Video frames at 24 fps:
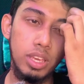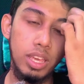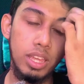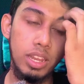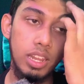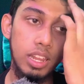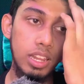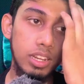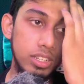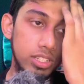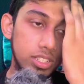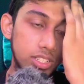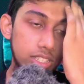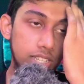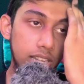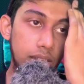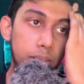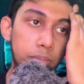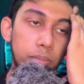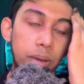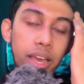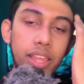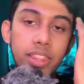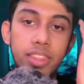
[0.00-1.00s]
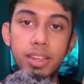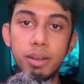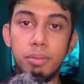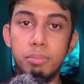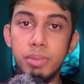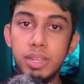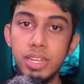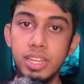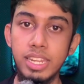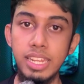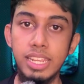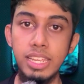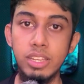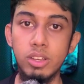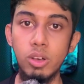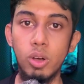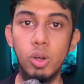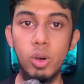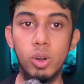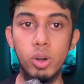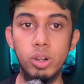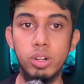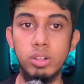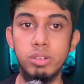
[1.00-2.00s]
can understand by their meaning,
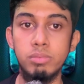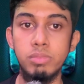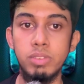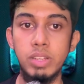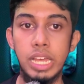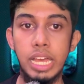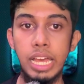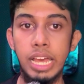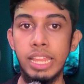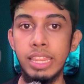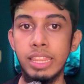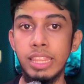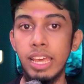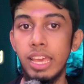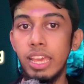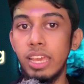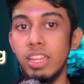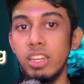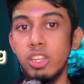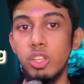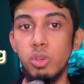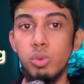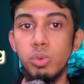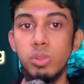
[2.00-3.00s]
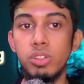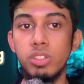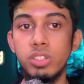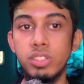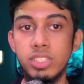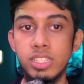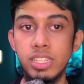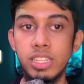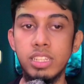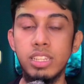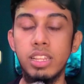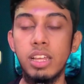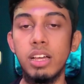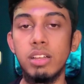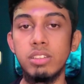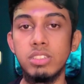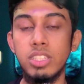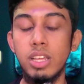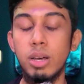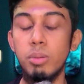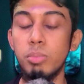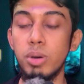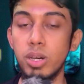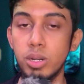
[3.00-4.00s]
or at the end you will see the
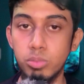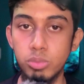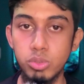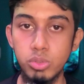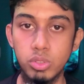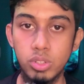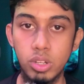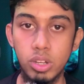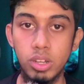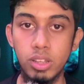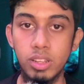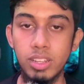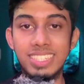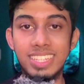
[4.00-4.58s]
tamarbuta.